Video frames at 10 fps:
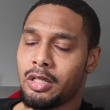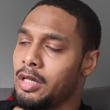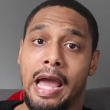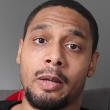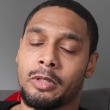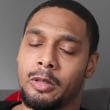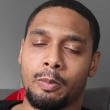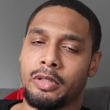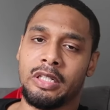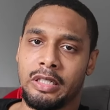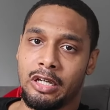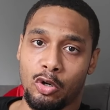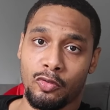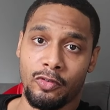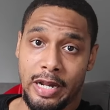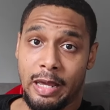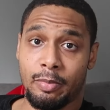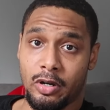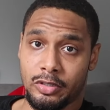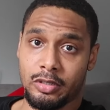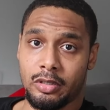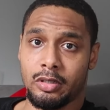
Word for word: I am completely over that person.